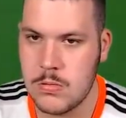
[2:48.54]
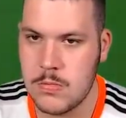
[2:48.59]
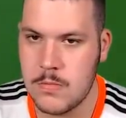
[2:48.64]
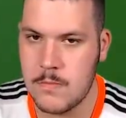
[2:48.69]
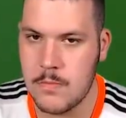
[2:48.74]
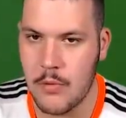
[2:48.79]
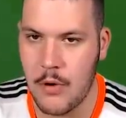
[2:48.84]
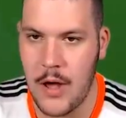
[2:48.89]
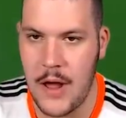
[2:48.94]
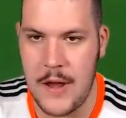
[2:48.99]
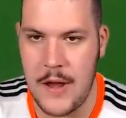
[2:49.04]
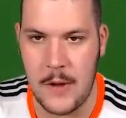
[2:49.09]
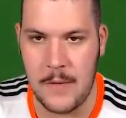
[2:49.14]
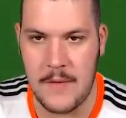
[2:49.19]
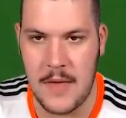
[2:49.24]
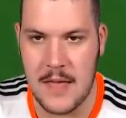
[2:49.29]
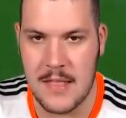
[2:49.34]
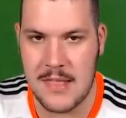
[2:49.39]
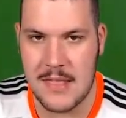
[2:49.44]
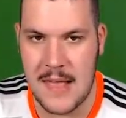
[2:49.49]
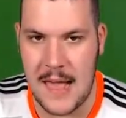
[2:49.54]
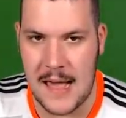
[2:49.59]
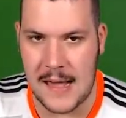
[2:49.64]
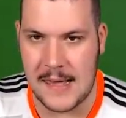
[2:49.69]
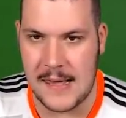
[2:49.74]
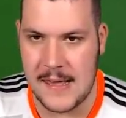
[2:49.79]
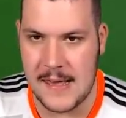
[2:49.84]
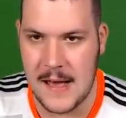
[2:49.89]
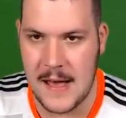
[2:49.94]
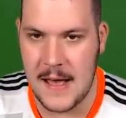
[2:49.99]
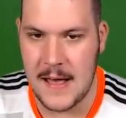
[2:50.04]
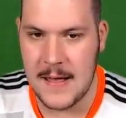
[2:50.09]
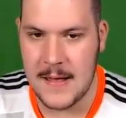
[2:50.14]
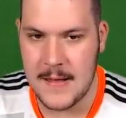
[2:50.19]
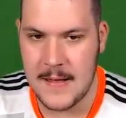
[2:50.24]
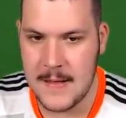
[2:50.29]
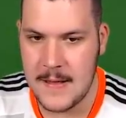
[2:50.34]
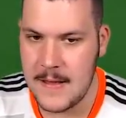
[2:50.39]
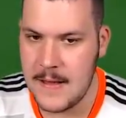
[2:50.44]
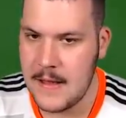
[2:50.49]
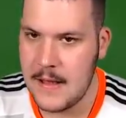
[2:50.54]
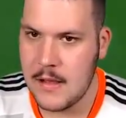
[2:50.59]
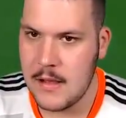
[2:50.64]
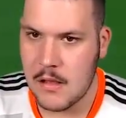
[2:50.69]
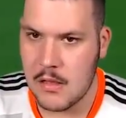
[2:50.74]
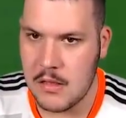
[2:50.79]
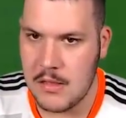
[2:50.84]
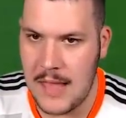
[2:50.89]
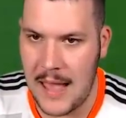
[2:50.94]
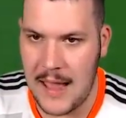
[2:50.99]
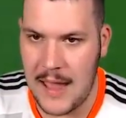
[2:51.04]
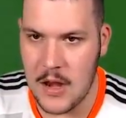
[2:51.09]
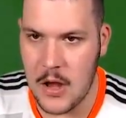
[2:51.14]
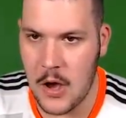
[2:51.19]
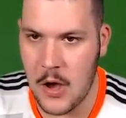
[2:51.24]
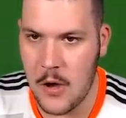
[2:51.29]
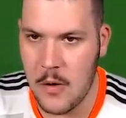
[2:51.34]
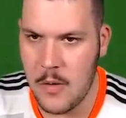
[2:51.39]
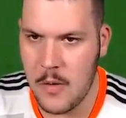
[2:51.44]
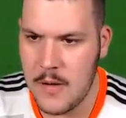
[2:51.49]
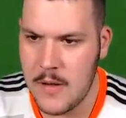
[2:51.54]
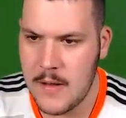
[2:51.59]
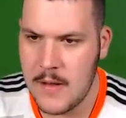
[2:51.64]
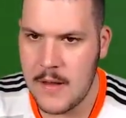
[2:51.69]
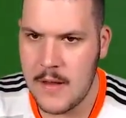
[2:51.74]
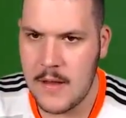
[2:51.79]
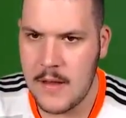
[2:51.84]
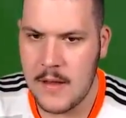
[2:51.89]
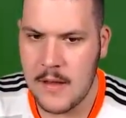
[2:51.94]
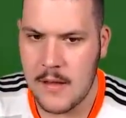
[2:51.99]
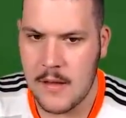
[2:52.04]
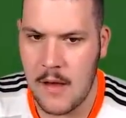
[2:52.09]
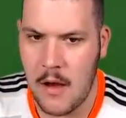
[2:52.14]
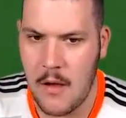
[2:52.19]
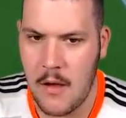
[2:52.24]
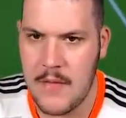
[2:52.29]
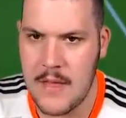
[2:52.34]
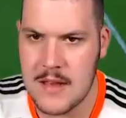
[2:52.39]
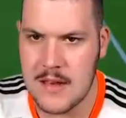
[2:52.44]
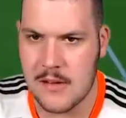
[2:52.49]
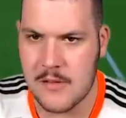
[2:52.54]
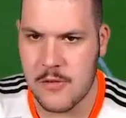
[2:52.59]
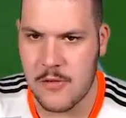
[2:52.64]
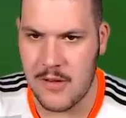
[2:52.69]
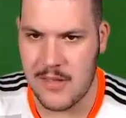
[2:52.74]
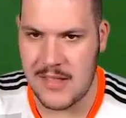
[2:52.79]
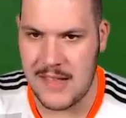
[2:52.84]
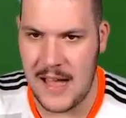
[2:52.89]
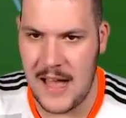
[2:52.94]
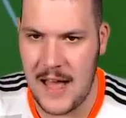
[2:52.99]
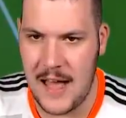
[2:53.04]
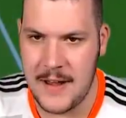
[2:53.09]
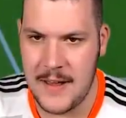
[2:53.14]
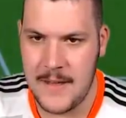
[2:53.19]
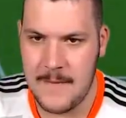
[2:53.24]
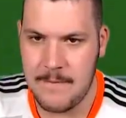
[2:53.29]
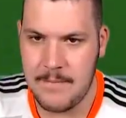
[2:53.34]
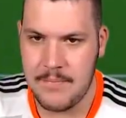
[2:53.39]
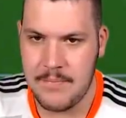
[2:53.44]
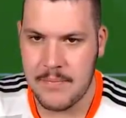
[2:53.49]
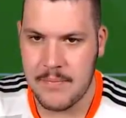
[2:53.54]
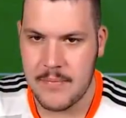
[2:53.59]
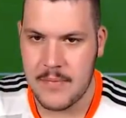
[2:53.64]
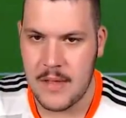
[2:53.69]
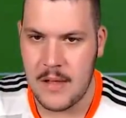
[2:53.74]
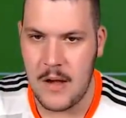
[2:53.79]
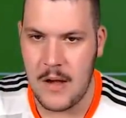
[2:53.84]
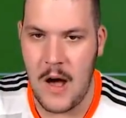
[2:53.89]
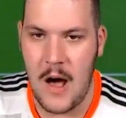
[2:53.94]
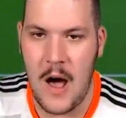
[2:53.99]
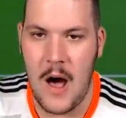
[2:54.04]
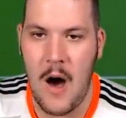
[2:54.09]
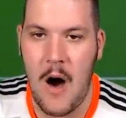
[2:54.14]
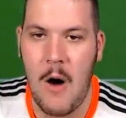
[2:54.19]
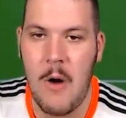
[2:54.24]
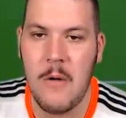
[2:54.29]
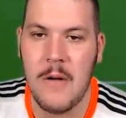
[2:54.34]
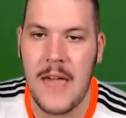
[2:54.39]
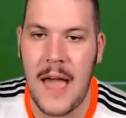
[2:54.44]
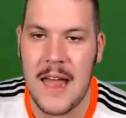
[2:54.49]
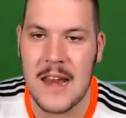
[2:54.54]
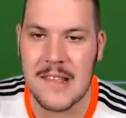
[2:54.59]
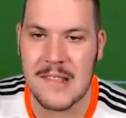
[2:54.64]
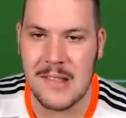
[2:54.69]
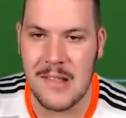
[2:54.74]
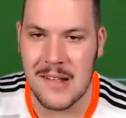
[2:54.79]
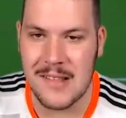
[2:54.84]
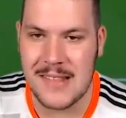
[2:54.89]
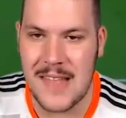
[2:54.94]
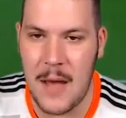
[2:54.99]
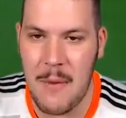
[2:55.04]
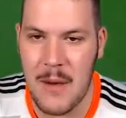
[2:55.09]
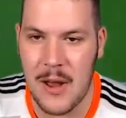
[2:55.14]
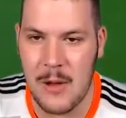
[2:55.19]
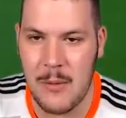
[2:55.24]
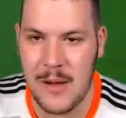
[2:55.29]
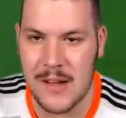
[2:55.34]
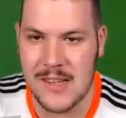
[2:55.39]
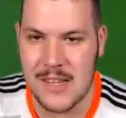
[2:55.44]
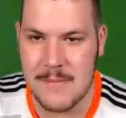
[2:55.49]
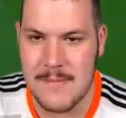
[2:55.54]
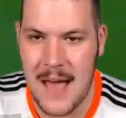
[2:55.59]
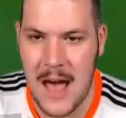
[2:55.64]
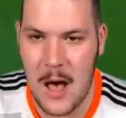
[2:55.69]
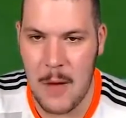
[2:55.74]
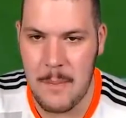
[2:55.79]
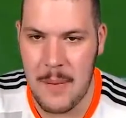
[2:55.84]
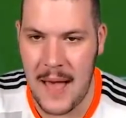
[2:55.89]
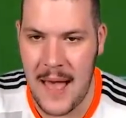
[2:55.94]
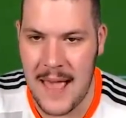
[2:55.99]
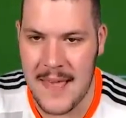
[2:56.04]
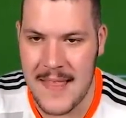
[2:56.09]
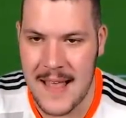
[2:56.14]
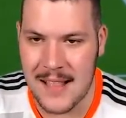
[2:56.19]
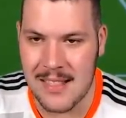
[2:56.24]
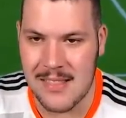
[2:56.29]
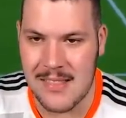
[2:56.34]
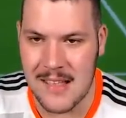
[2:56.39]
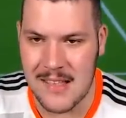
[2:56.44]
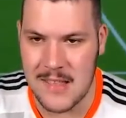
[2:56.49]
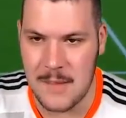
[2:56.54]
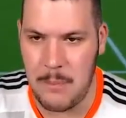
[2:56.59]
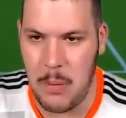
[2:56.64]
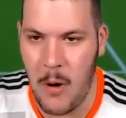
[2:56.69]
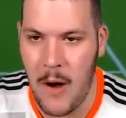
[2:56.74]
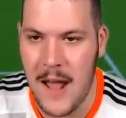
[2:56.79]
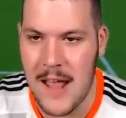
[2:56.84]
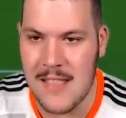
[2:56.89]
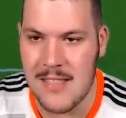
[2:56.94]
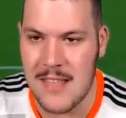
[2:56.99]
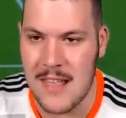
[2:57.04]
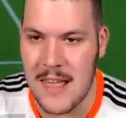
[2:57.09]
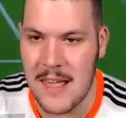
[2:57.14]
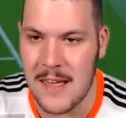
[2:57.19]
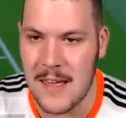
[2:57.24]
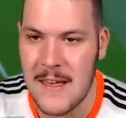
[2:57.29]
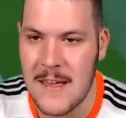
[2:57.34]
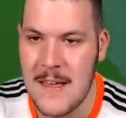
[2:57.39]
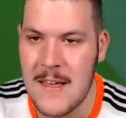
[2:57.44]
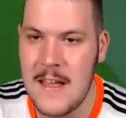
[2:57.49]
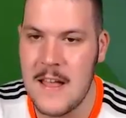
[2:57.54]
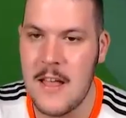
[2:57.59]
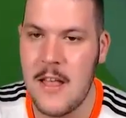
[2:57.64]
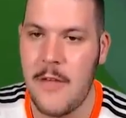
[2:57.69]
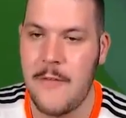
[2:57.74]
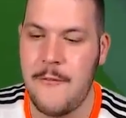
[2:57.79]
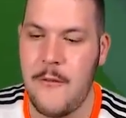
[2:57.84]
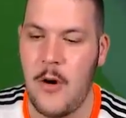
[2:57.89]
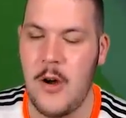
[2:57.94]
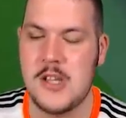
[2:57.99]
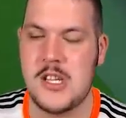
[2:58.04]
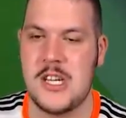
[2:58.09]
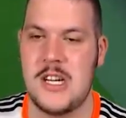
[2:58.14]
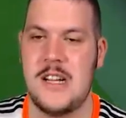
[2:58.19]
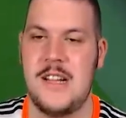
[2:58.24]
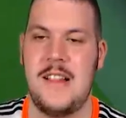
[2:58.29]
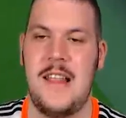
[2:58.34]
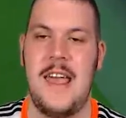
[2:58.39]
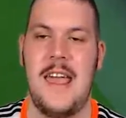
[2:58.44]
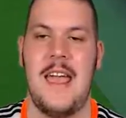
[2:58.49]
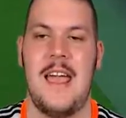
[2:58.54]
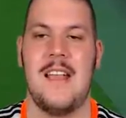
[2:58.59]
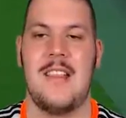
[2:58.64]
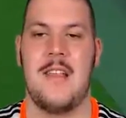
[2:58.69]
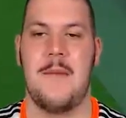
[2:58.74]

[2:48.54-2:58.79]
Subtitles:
Brighton on the attack here. It's Dano. Going there to Trossard. Oh, Holgate has lost that 1-on-1 to Malpe. That's disappointing. Fortunately, it's a